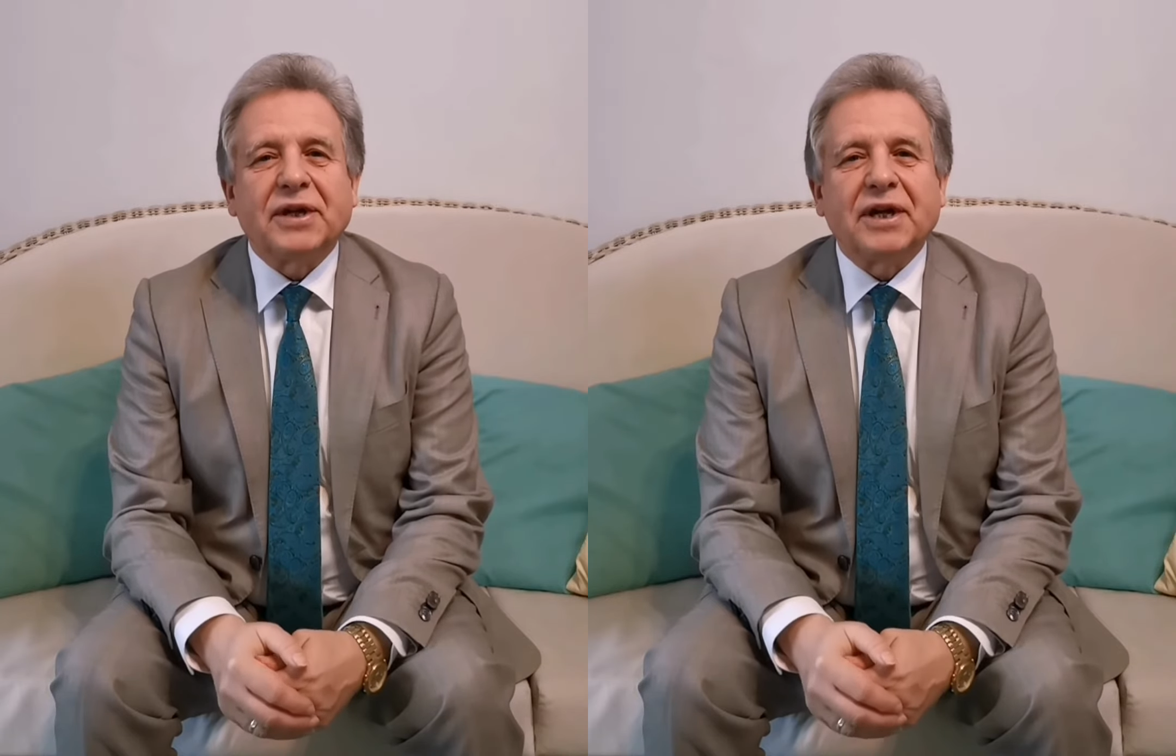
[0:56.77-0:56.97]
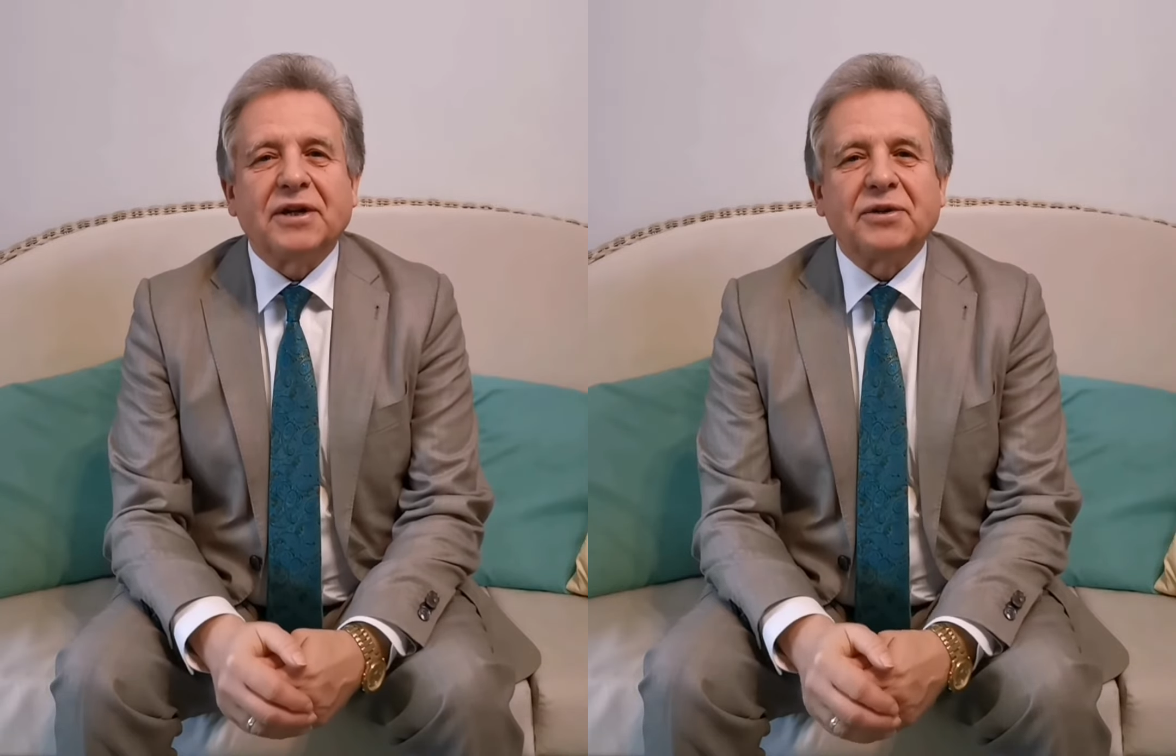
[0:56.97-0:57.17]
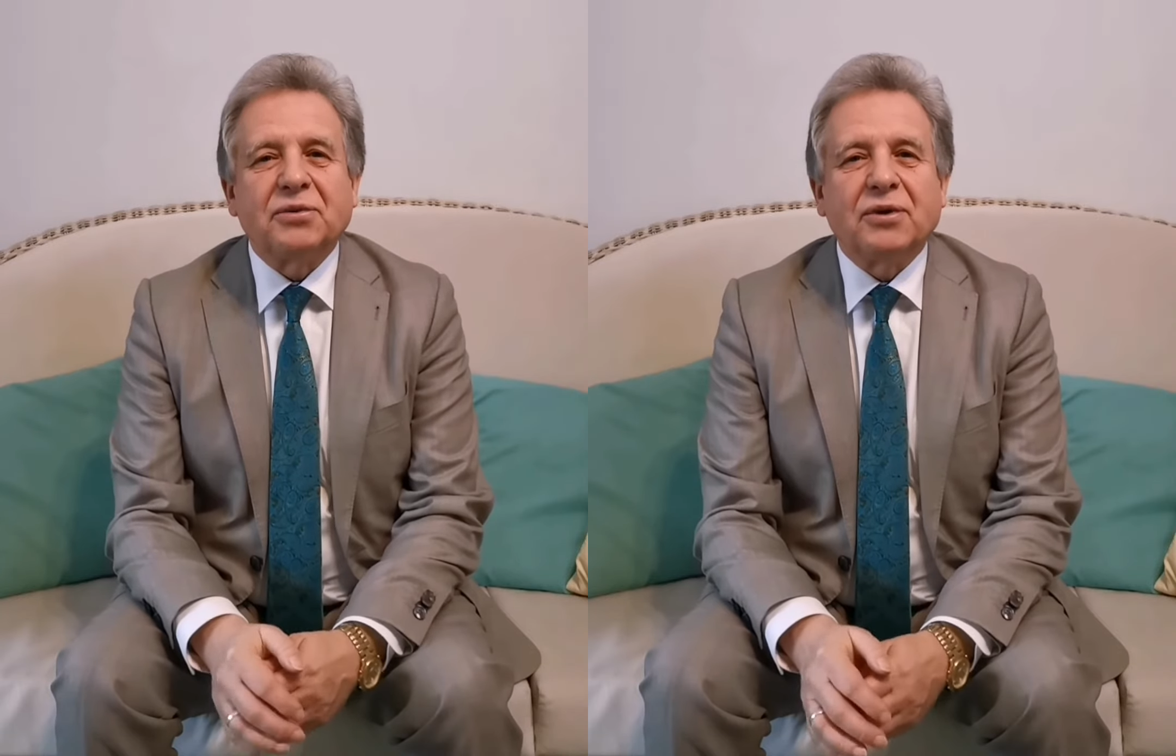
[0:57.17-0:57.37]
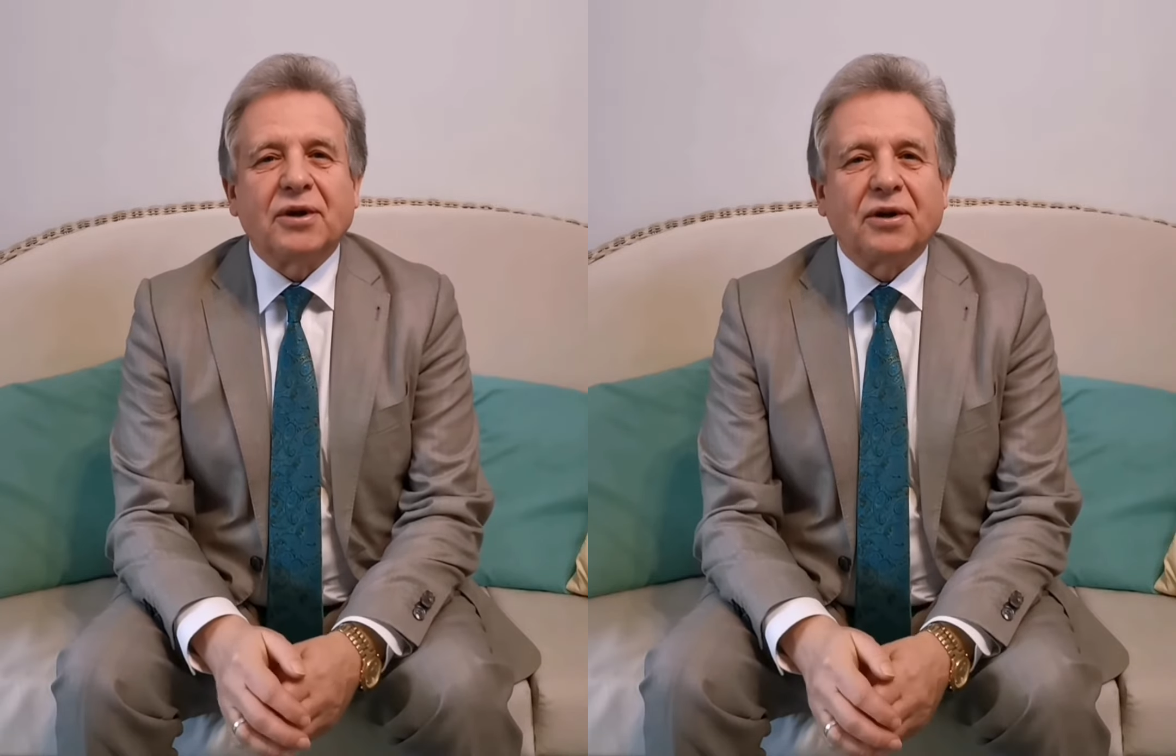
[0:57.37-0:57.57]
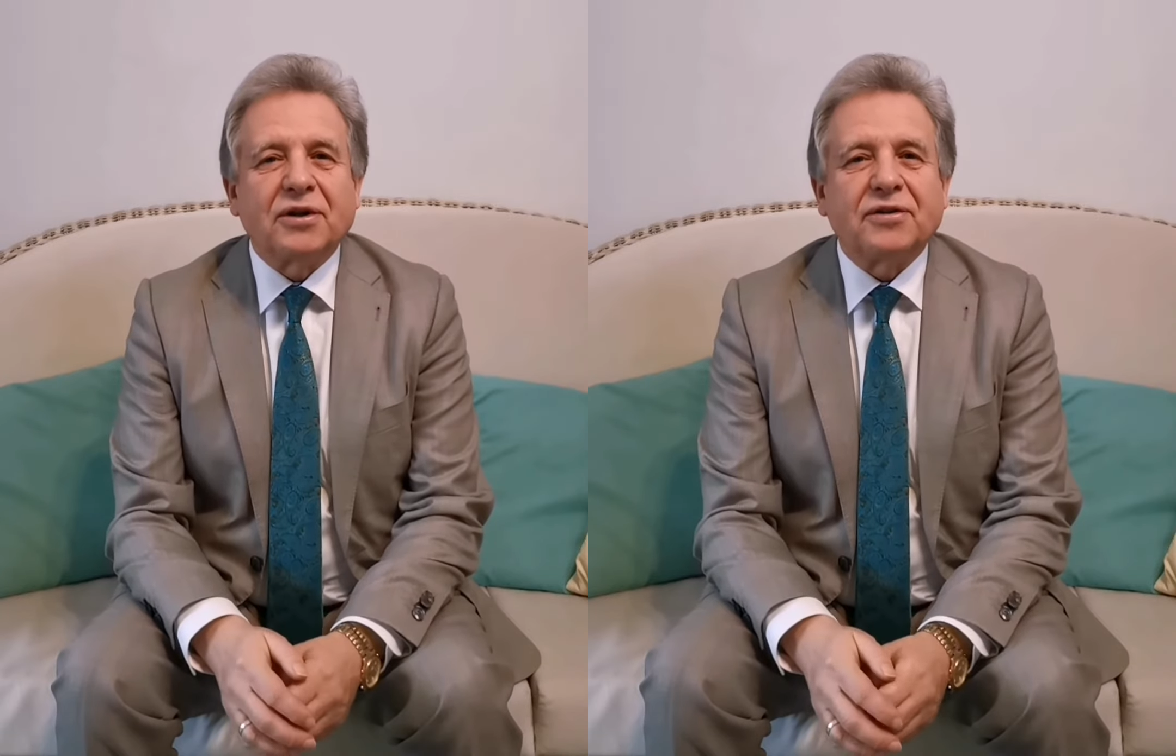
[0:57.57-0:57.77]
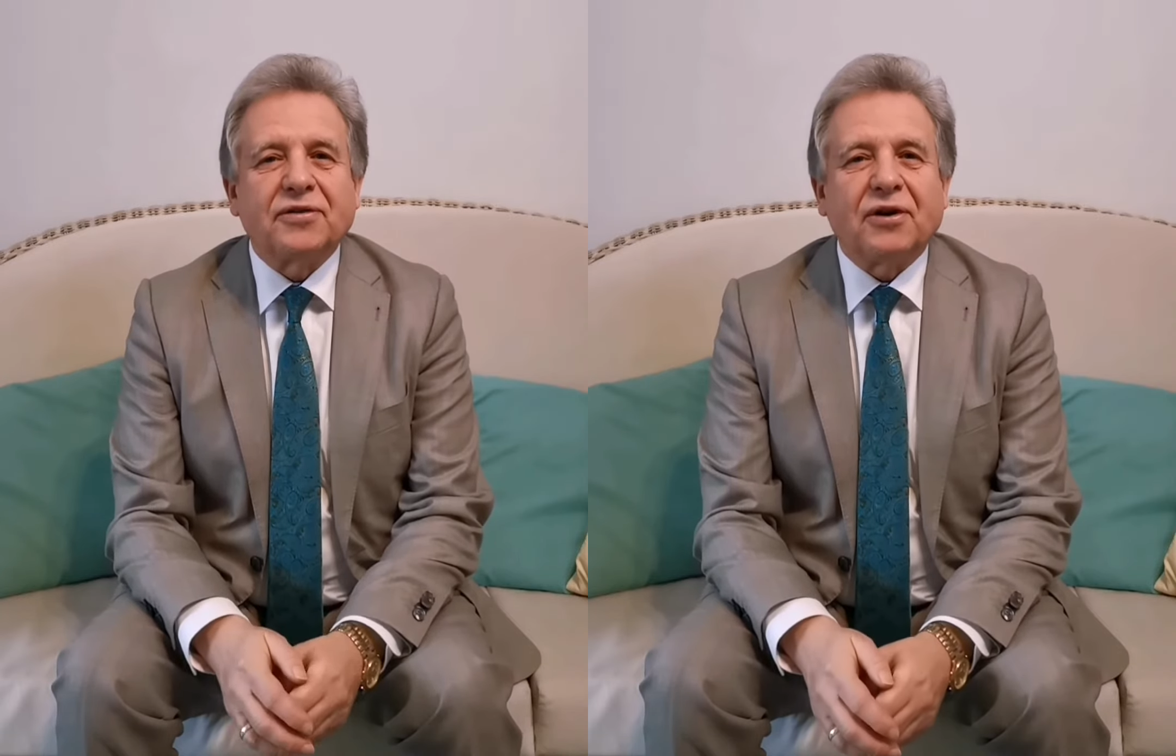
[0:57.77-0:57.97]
can do a lot